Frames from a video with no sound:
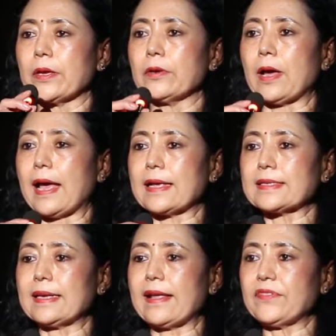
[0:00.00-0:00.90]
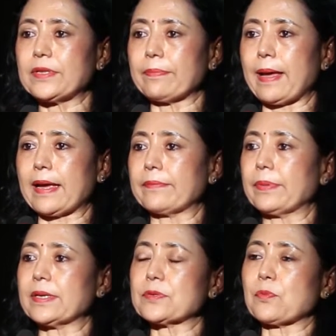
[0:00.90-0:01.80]
as I left the bank,
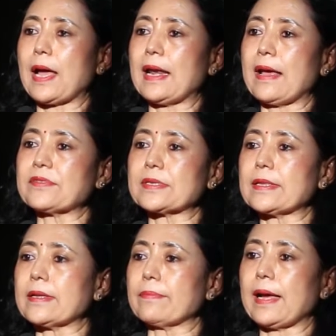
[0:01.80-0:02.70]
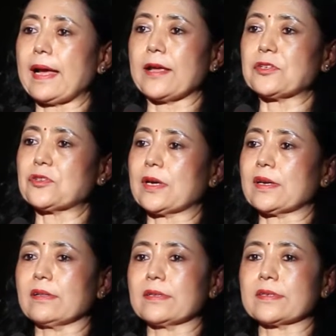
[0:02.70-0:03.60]
because while I was in the bank, I used to
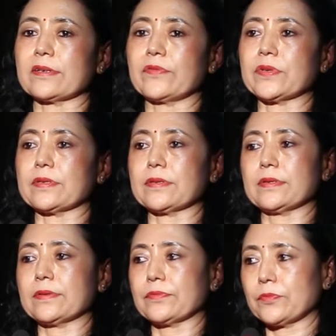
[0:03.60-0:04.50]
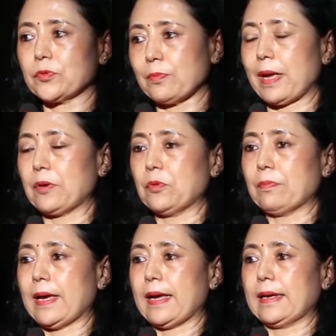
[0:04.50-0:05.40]
get other services through my
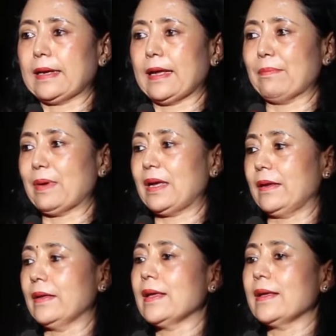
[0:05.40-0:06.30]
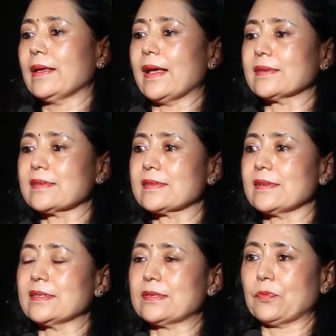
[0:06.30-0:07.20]
own bank and my
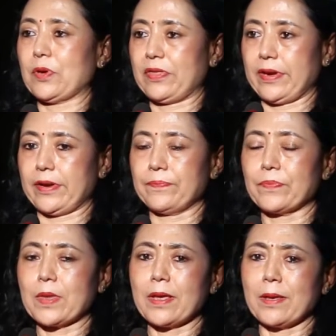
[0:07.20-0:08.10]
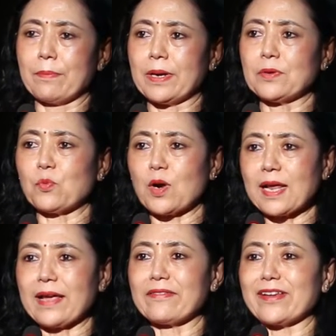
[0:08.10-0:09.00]
assistants were there. But
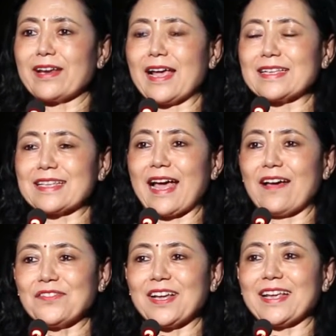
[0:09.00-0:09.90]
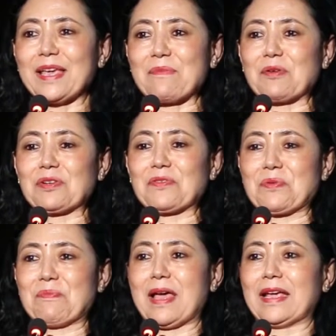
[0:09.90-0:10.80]
what I realized after I came out of
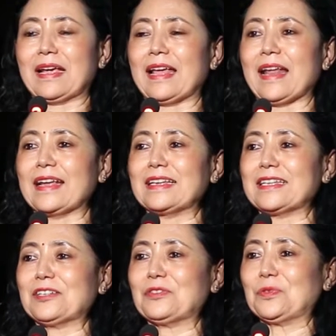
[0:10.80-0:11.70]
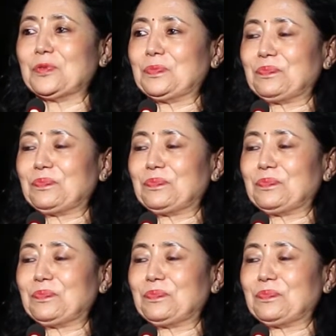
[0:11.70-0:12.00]
the bank, I needed to